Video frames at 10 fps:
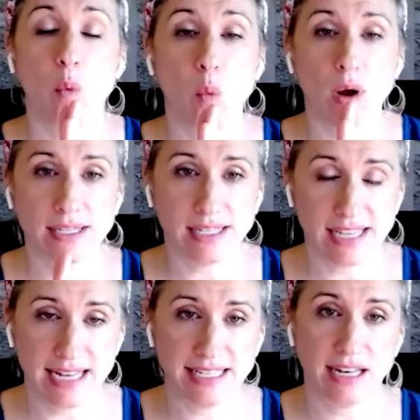what does it
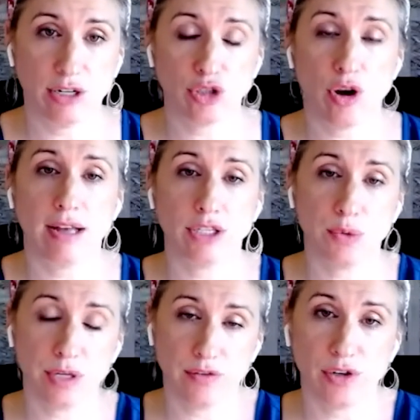take to get a trial to
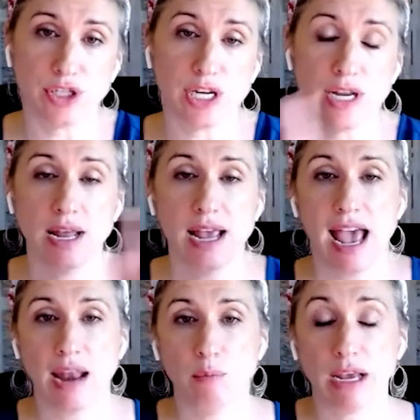a conversion,
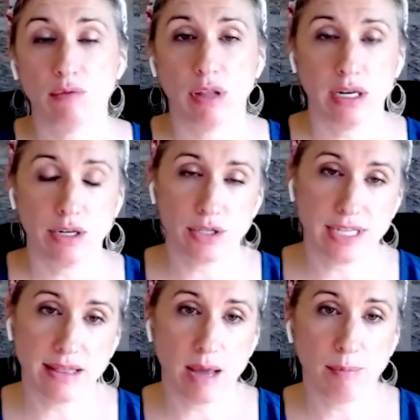and we can really
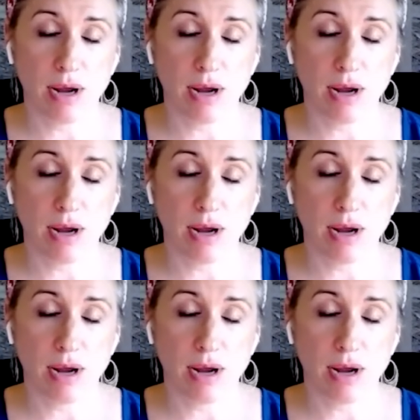understand that